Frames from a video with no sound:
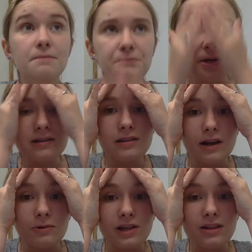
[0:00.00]
But
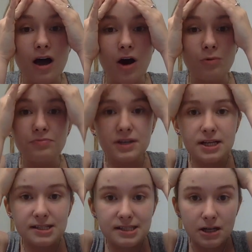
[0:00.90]
literally, though, the
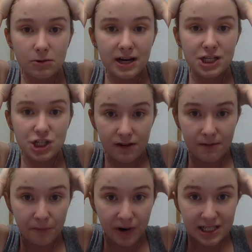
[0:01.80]
consideration of
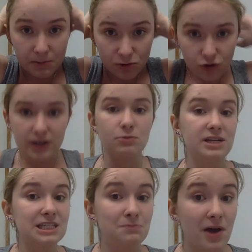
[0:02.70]
the principal trying to
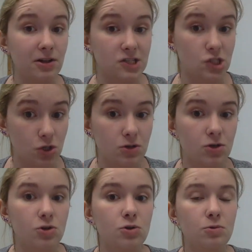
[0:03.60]
expel a student
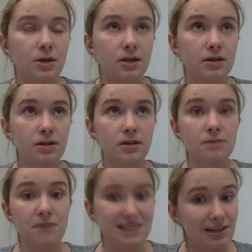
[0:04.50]
who
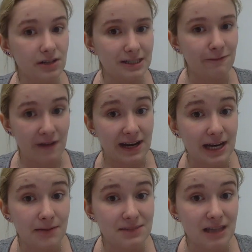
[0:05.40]
basically
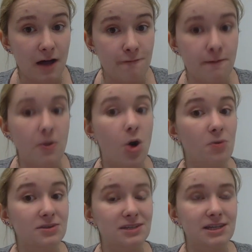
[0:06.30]
defended himself from
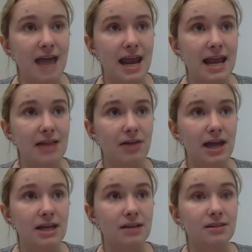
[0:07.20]
almost getting,
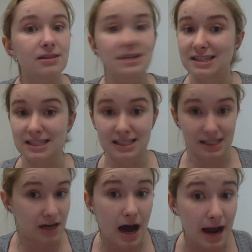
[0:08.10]
like, the
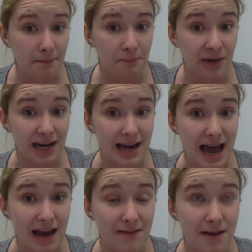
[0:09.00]
snot beaten
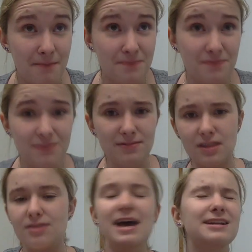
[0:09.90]
out of him?
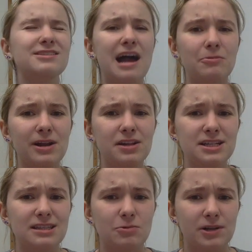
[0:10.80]
That is not
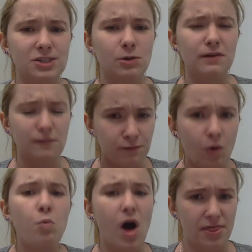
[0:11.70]
realistic whatsoever,
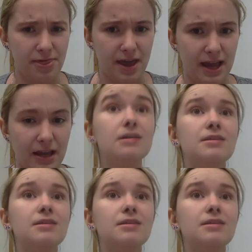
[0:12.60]
for one thing.